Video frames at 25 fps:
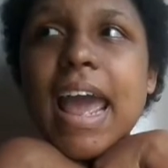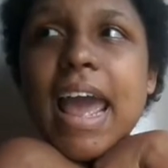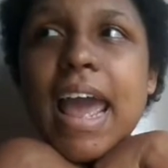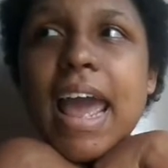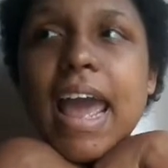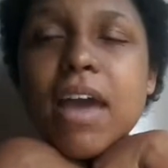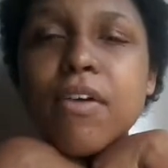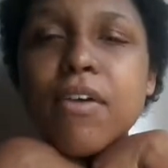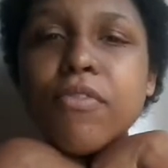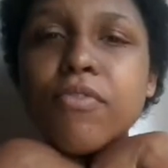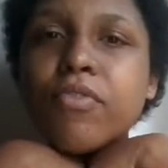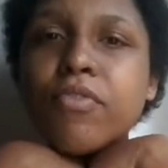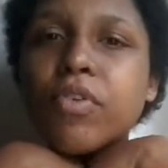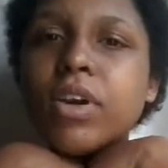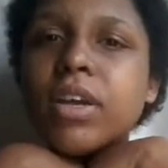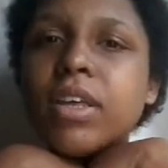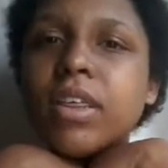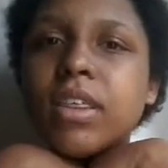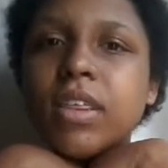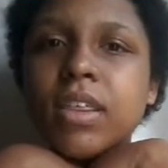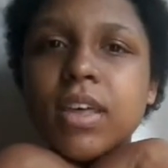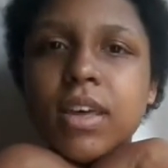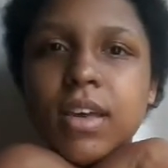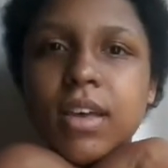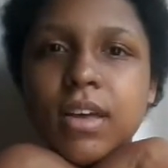
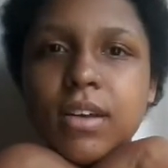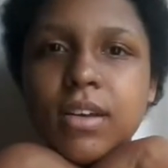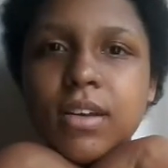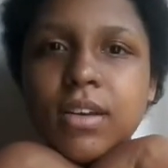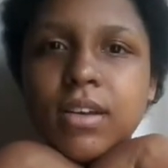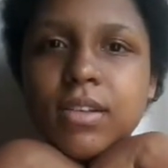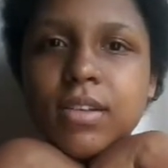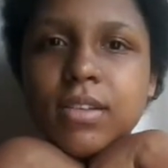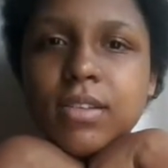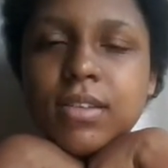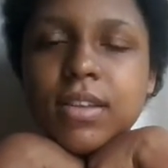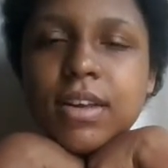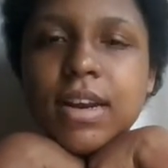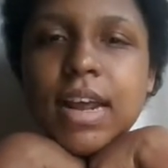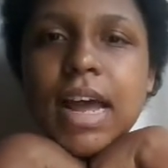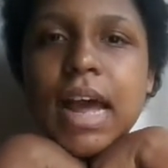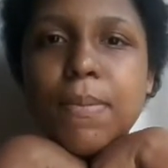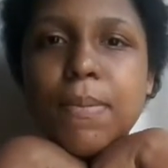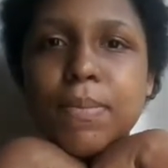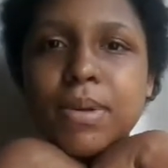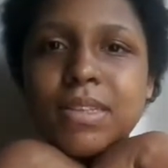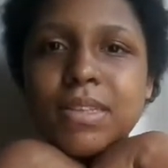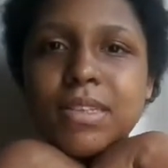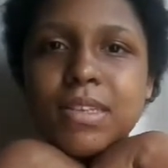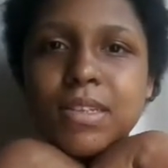everything that
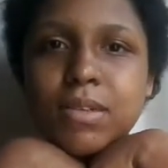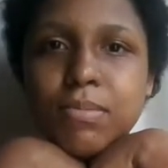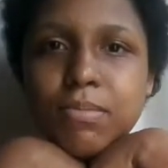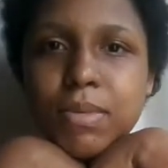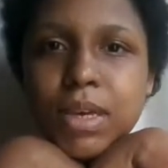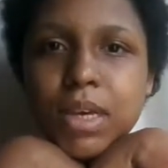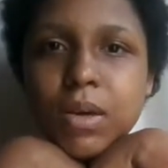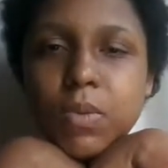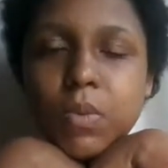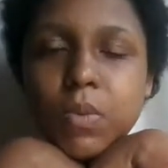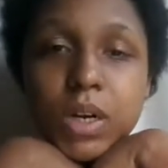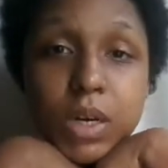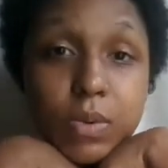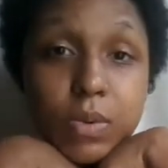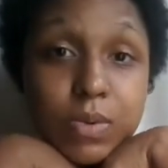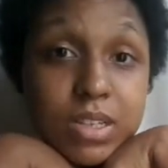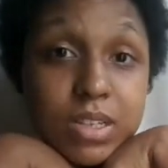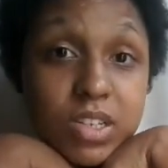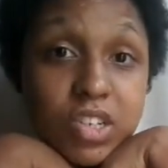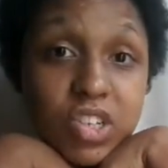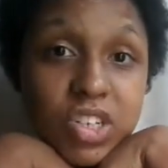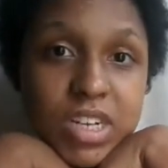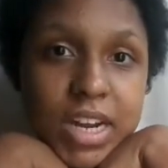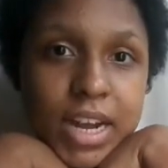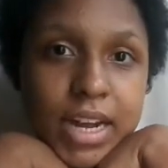happened to me when I was
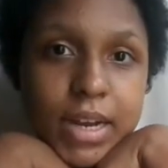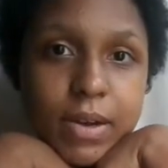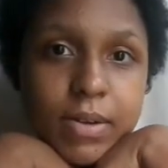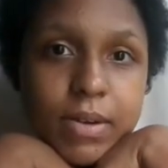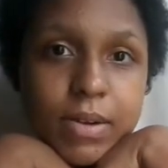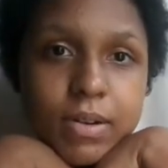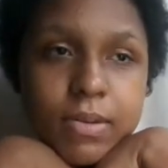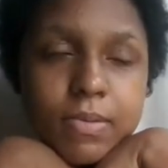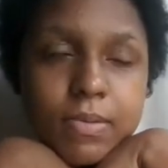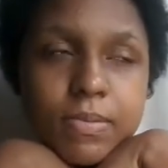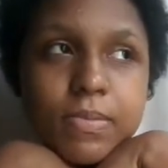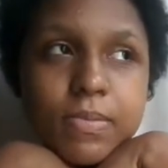a child.